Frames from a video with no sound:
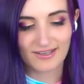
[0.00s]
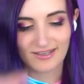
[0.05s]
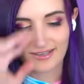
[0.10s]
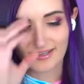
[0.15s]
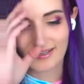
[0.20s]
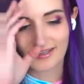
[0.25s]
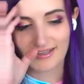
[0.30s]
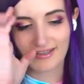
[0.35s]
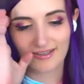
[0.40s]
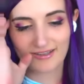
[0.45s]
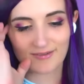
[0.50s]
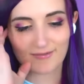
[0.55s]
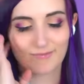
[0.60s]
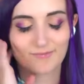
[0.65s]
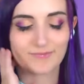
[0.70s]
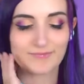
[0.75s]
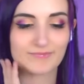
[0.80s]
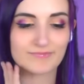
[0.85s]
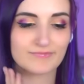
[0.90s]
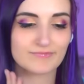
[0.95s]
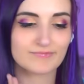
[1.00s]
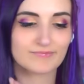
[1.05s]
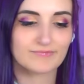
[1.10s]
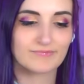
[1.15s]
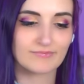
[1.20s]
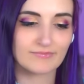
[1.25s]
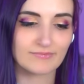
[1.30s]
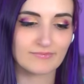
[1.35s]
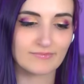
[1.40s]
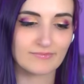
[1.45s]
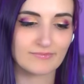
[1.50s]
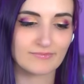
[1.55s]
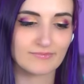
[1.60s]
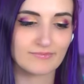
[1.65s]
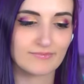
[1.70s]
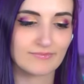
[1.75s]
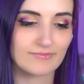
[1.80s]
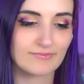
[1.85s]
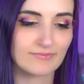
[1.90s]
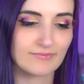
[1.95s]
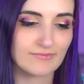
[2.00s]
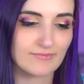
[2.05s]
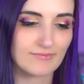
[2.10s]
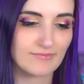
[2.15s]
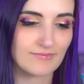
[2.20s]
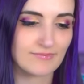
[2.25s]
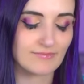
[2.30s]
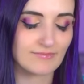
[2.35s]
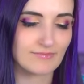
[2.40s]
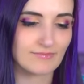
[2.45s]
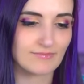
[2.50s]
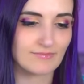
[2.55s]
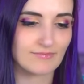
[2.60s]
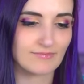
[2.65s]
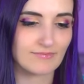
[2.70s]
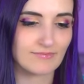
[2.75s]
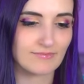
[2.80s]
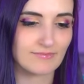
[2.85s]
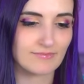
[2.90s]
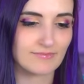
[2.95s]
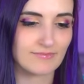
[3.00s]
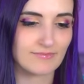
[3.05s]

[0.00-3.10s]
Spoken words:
(silent)